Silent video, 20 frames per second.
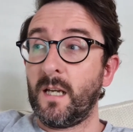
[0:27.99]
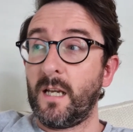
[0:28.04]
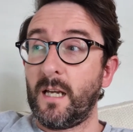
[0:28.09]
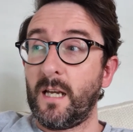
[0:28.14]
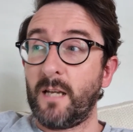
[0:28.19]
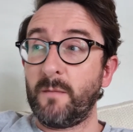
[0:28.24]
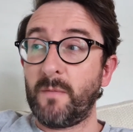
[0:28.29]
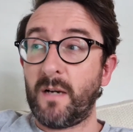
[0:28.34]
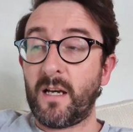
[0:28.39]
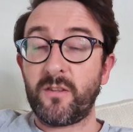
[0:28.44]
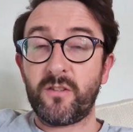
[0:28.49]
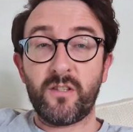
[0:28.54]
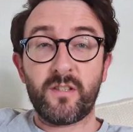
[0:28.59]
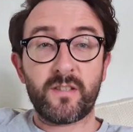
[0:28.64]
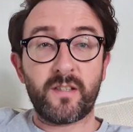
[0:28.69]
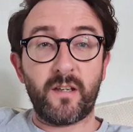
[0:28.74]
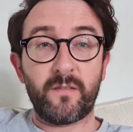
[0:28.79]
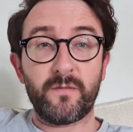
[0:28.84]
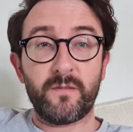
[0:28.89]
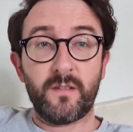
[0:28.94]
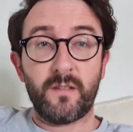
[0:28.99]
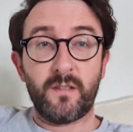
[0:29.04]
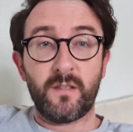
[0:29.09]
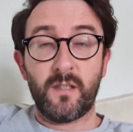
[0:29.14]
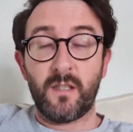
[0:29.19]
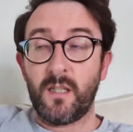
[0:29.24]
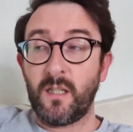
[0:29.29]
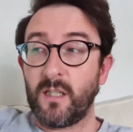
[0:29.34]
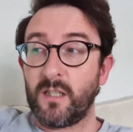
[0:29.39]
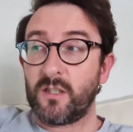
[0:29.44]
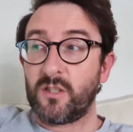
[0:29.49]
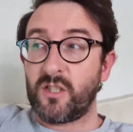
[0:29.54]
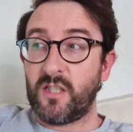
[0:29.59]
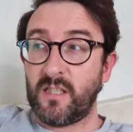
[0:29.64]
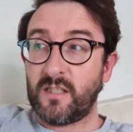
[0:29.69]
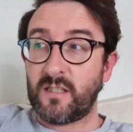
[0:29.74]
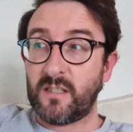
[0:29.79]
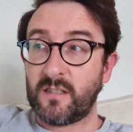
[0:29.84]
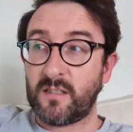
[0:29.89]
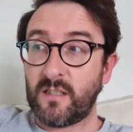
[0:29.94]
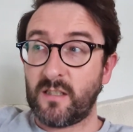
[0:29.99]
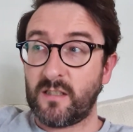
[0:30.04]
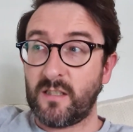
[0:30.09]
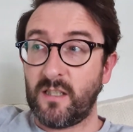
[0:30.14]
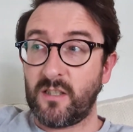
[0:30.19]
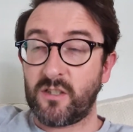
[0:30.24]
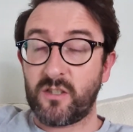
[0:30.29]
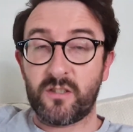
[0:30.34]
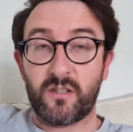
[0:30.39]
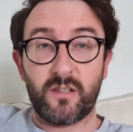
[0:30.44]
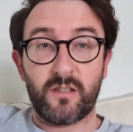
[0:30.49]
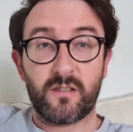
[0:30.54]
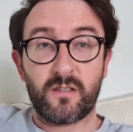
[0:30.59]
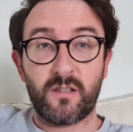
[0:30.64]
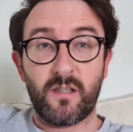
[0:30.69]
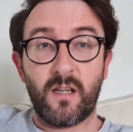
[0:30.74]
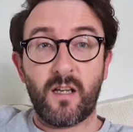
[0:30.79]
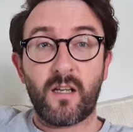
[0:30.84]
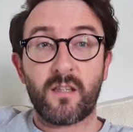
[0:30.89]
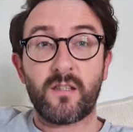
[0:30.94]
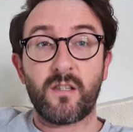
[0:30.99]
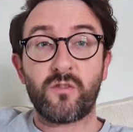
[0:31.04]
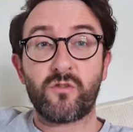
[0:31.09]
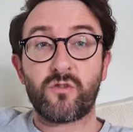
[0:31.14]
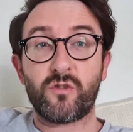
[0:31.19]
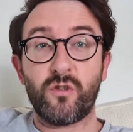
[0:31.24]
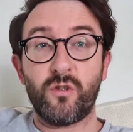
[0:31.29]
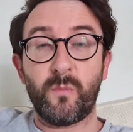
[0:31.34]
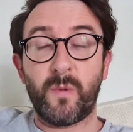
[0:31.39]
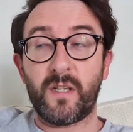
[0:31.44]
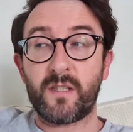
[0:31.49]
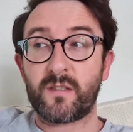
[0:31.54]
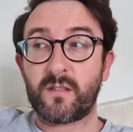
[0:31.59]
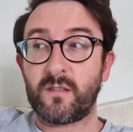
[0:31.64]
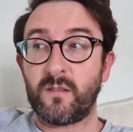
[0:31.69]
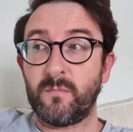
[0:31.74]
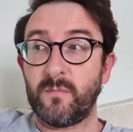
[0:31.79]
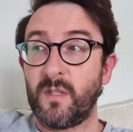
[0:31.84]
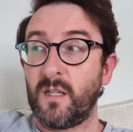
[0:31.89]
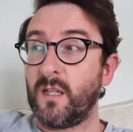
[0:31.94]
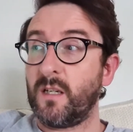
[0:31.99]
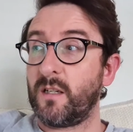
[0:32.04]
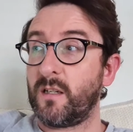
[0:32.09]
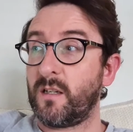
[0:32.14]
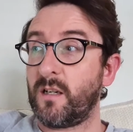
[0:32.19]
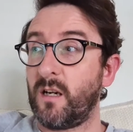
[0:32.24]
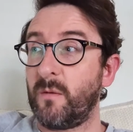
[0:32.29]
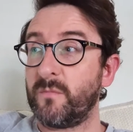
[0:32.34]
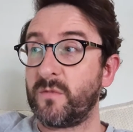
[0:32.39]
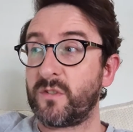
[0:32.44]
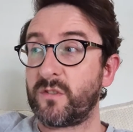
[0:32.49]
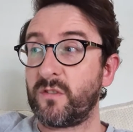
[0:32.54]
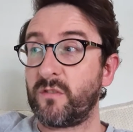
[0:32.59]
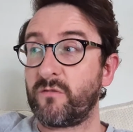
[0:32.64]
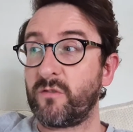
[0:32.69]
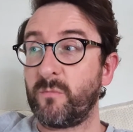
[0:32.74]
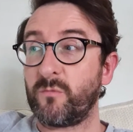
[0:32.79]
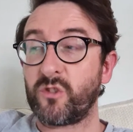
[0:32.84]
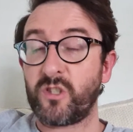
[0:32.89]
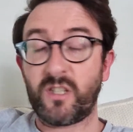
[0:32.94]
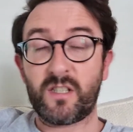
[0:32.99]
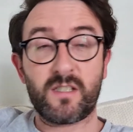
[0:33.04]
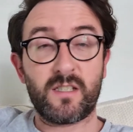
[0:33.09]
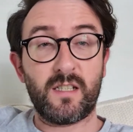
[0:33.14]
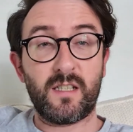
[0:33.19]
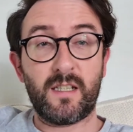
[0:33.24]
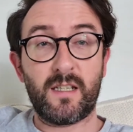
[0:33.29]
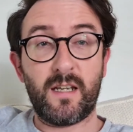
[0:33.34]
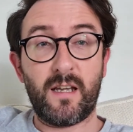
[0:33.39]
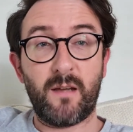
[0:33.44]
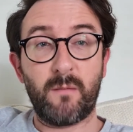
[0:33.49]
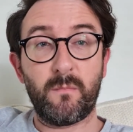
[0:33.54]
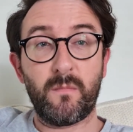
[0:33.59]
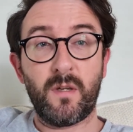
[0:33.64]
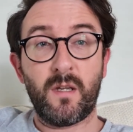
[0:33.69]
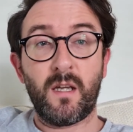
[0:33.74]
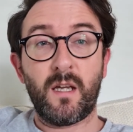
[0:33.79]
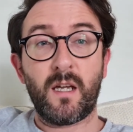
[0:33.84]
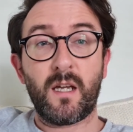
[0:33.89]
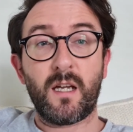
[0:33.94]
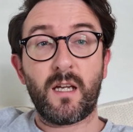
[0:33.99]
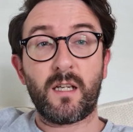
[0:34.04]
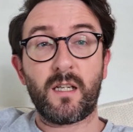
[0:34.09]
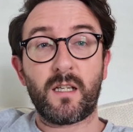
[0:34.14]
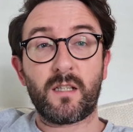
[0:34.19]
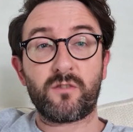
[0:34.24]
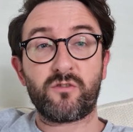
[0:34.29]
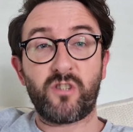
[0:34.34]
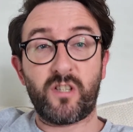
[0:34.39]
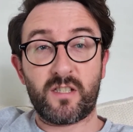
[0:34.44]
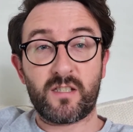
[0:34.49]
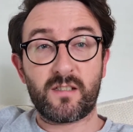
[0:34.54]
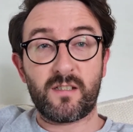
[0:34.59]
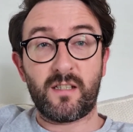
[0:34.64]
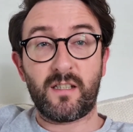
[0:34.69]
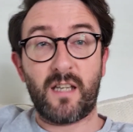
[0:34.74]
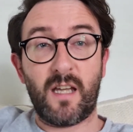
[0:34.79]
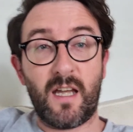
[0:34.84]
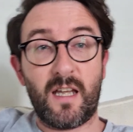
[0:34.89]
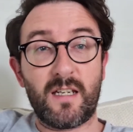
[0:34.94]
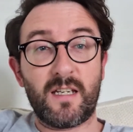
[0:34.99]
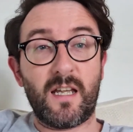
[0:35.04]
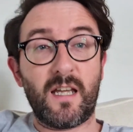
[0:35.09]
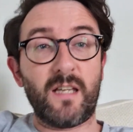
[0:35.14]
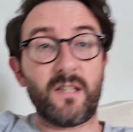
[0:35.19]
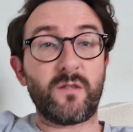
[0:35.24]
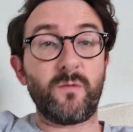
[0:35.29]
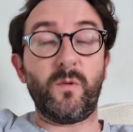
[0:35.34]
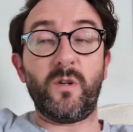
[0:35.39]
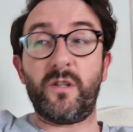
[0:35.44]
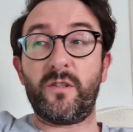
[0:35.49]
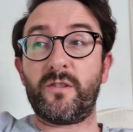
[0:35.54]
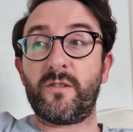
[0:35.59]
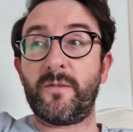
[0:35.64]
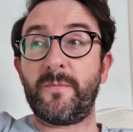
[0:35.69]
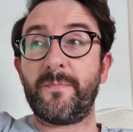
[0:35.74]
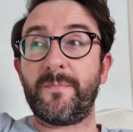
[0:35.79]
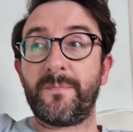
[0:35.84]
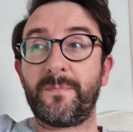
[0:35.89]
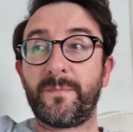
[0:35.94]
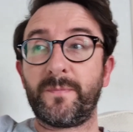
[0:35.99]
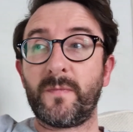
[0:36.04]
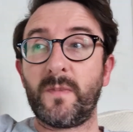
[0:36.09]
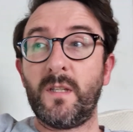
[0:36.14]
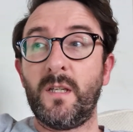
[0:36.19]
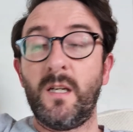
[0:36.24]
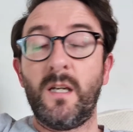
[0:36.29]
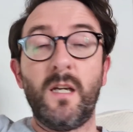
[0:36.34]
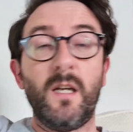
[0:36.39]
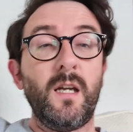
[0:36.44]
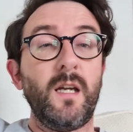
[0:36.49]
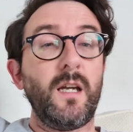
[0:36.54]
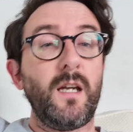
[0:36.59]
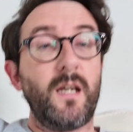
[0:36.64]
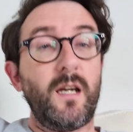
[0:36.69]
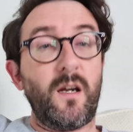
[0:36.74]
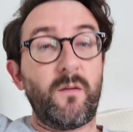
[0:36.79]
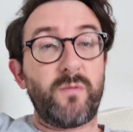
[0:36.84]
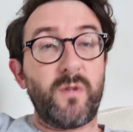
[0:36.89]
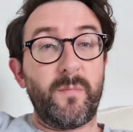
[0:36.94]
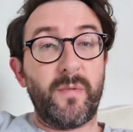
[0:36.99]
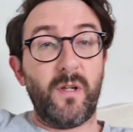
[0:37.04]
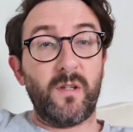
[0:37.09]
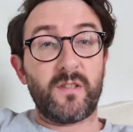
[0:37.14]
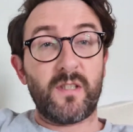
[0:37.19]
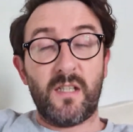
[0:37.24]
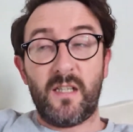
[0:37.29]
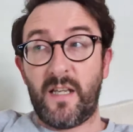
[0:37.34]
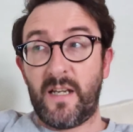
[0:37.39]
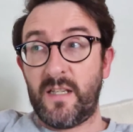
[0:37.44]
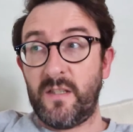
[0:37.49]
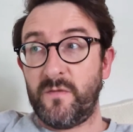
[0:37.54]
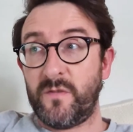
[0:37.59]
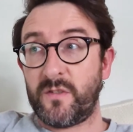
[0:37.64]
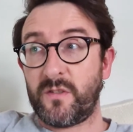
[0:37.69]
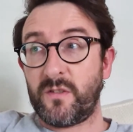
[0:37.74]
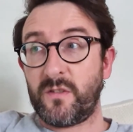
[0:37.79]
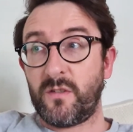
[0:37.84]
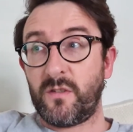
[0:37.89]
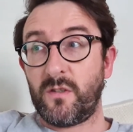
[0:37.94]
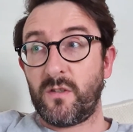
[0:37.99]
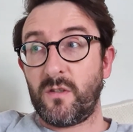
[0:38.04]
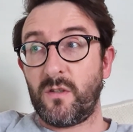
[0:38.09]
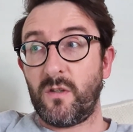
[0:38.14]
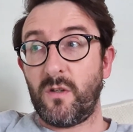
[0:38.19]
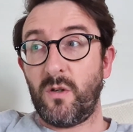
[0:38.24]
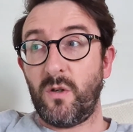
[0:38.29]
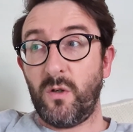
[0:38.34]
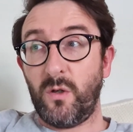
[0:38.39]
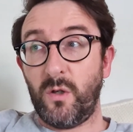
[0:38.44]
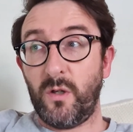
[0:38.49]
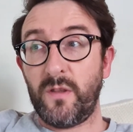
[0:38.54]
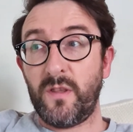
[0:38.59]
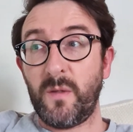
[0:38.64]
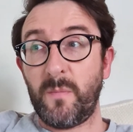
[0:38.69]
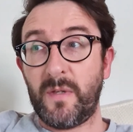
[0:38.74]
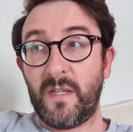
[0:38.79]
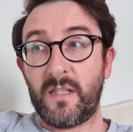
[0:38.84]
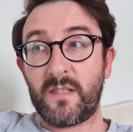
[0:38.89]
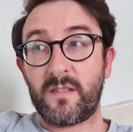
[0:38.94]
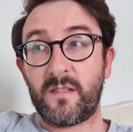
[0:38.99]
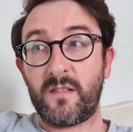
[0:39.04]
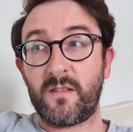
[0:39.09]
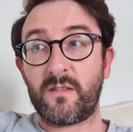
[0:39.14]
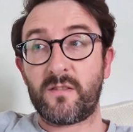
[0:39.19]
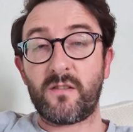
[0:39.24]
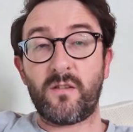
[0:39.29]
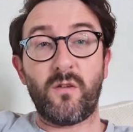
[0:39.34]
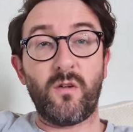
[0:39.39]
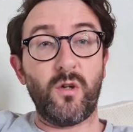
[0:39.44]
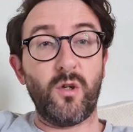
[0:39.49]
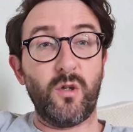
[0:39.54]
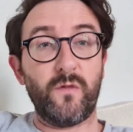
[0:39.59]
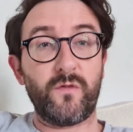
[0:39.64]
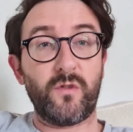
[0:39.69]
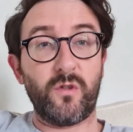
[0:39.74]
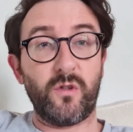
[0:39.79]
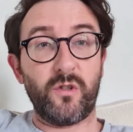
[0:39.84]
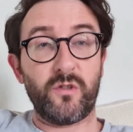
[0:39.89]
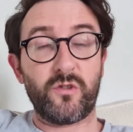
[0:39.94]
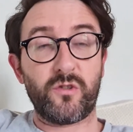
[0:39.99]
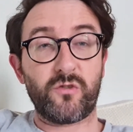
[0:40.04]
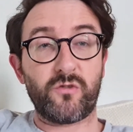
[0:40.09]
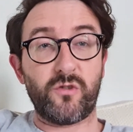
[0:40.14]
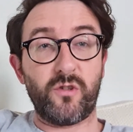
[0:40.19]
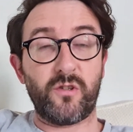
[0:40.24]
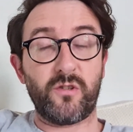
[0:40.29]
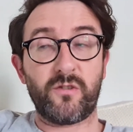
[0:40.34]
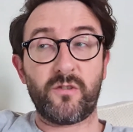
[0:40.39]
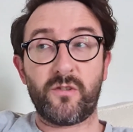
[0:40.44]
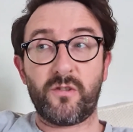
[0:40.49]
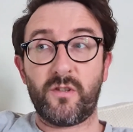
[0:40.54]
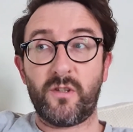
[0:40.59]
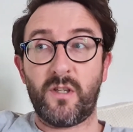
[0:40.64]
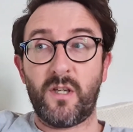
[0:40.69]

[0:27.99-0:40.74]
In Matthew 7, Jesus teaches us that true wisdom comes from trusting in Him and trusting in His word. If we build our lives on the basis of God's truth,